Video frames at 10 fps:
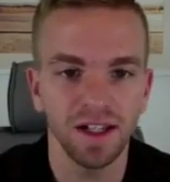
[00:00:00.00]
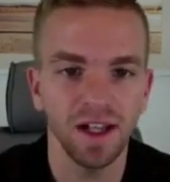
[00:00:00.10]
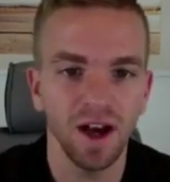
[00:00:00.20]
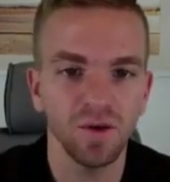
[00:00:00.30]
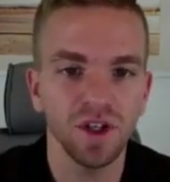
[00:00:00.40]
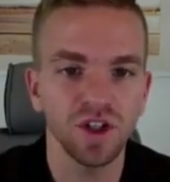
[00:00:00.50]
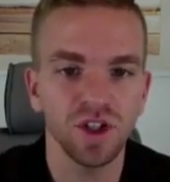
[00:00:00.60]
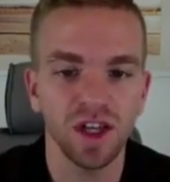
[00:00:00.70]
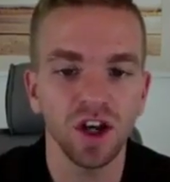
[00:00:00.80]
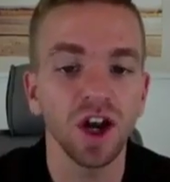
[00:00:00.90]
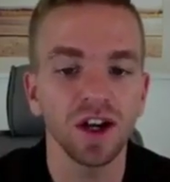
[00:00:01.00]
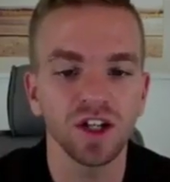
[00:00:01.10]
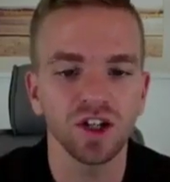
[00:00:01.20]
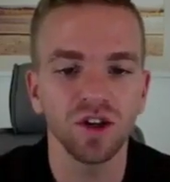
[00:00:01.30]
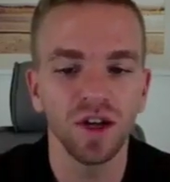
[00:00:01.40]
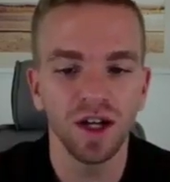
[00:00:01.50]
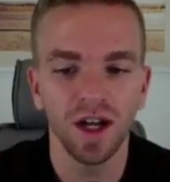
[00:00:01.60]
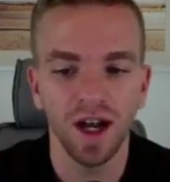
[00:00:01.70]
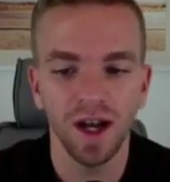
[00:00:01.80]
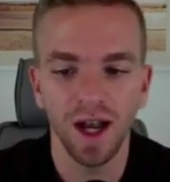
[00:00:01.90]
I would just encourage you.
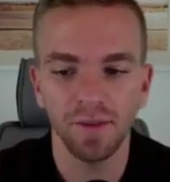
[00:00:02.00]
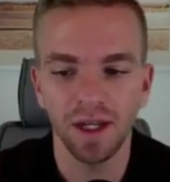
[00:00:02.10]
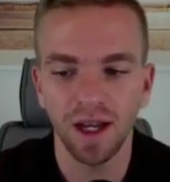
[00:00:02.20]
I mean, I